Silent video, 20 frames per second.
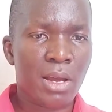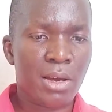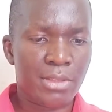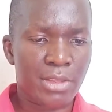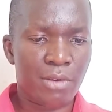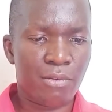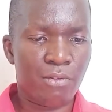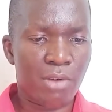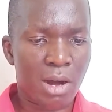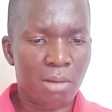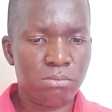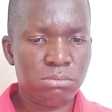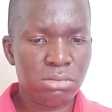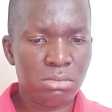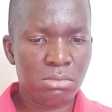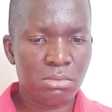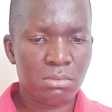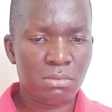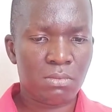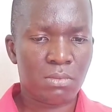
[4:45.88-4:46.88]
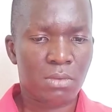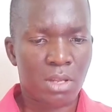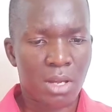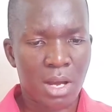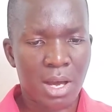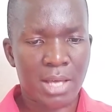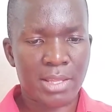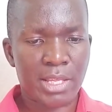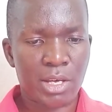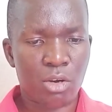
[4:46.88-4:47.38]
the verb,
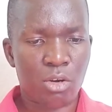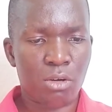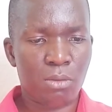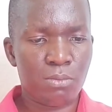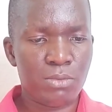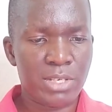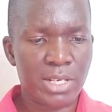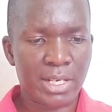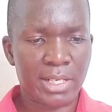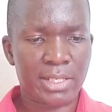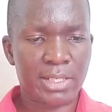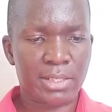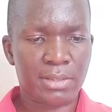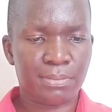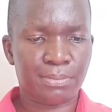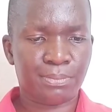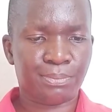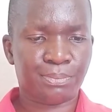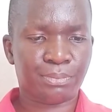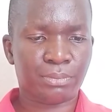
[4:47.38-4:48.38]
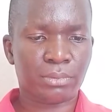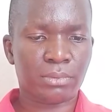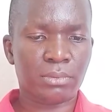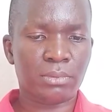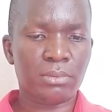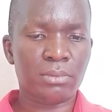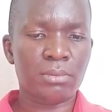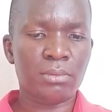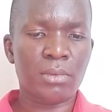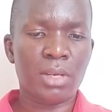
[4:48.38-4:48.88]
and the object.
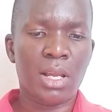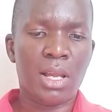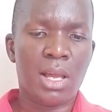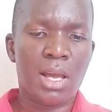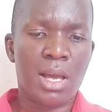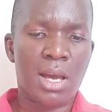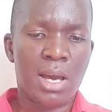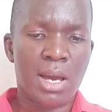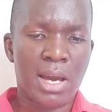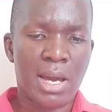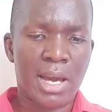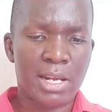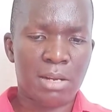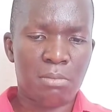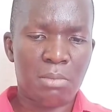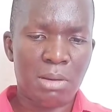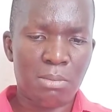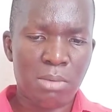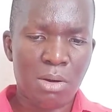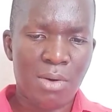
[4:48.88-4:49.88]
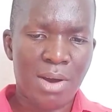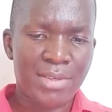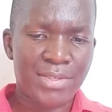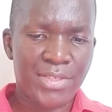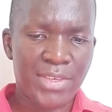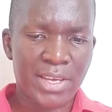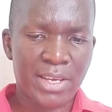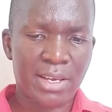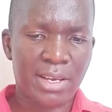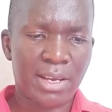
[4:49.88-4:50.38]
Remember one
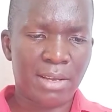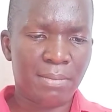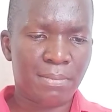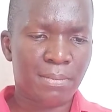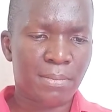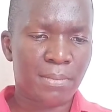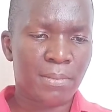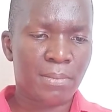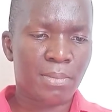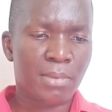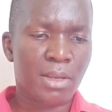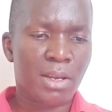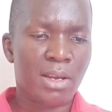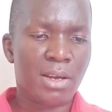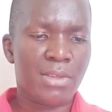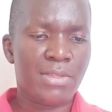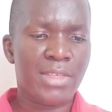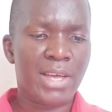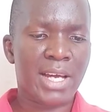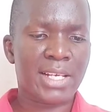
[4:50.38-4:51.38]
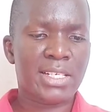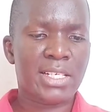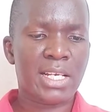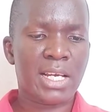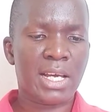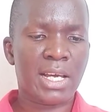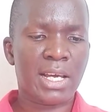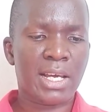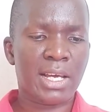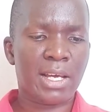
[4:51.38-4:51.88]
thing,
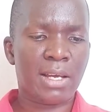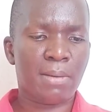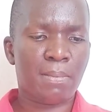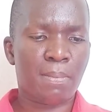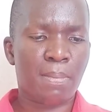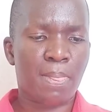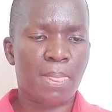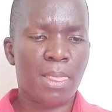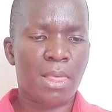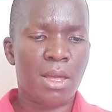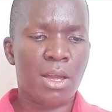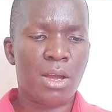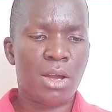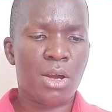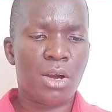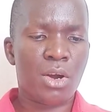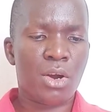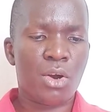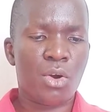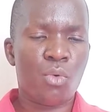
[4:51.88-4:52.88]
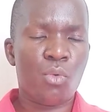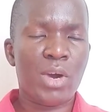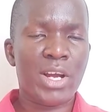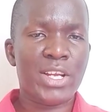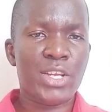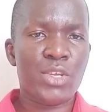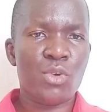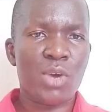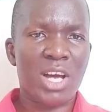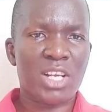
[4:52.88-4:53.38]
that
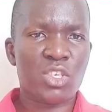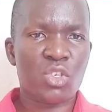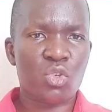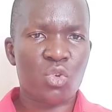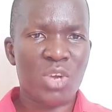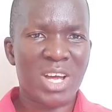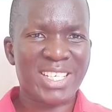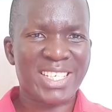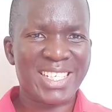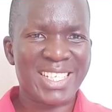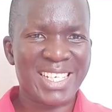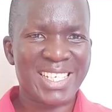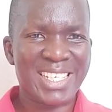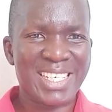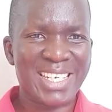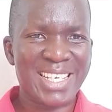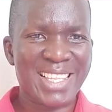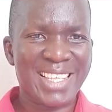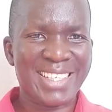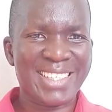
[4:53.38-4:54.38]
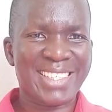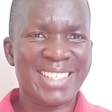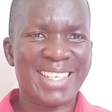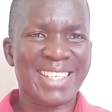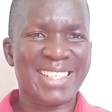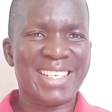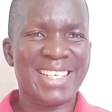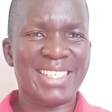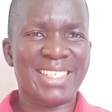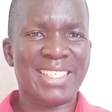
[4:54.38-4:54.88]
when you are translating these
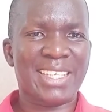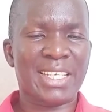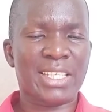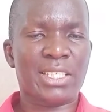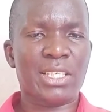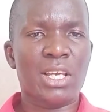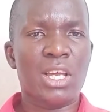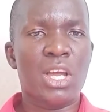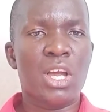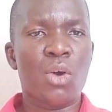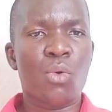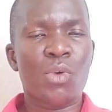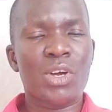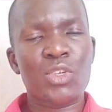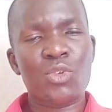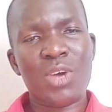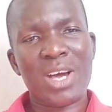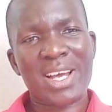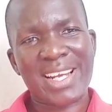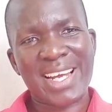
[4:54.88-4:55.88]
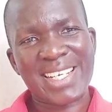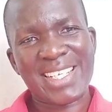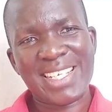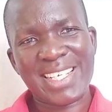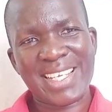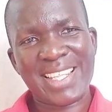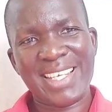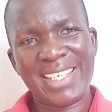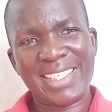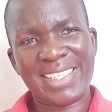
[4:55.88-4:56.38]
sentences, when you are
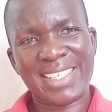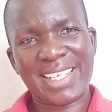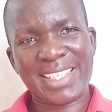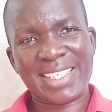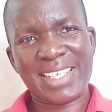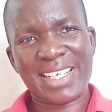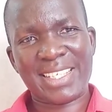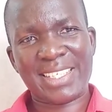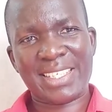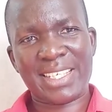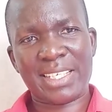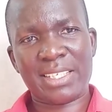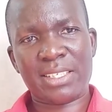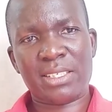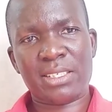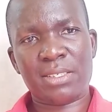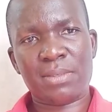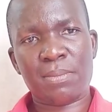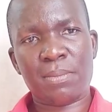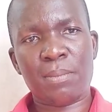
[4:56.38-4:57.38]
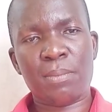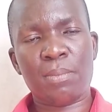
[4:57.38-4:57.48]
writing these sentences,